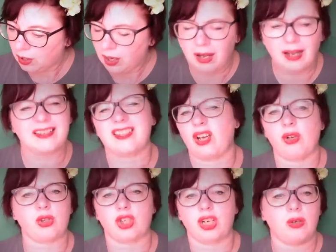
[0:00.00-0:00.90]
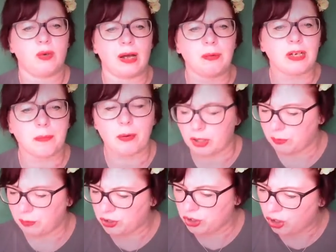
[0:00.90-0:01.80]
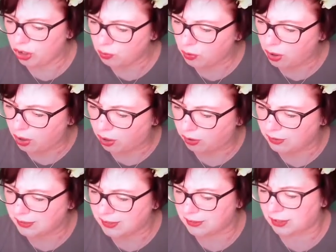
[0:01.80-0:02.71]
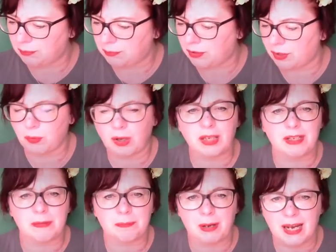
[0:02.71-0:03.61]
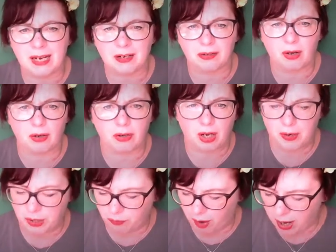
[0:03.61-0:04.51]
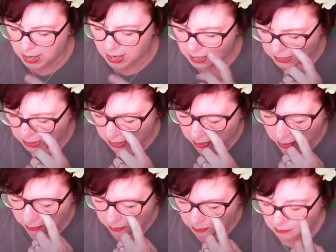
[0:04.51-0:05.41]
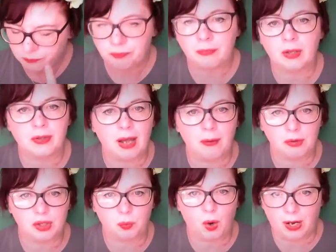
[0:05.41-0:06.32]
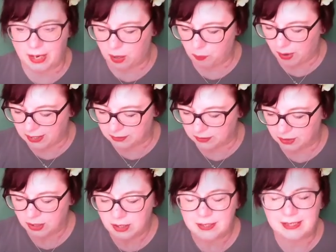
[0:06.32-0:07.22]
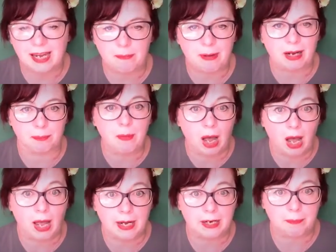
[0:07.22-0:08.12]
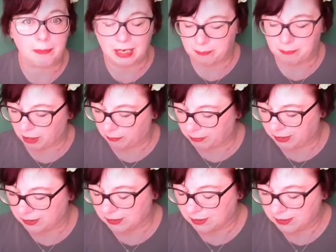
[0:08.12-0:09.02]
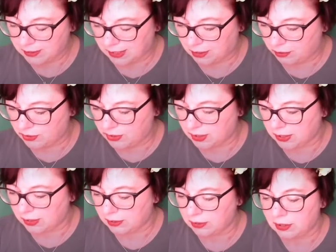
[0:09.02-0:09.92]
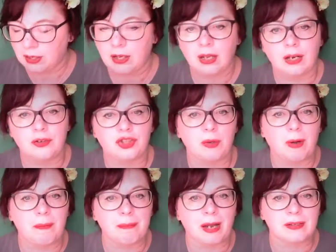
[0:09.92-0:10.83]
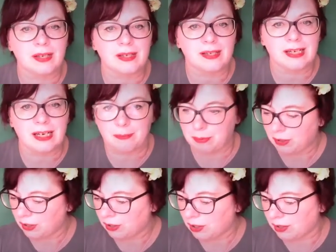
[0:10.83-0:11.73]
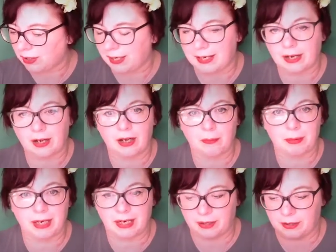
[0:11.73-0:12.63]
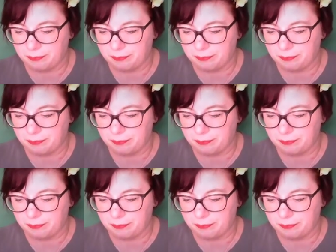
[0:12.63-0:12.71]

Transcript: I told you I would have bought you a new one, said her mother, one that was pink and not going grey. That was why I went, to get back my pig puppet, said Lucy, and she went back to sleep, cuddling her pig.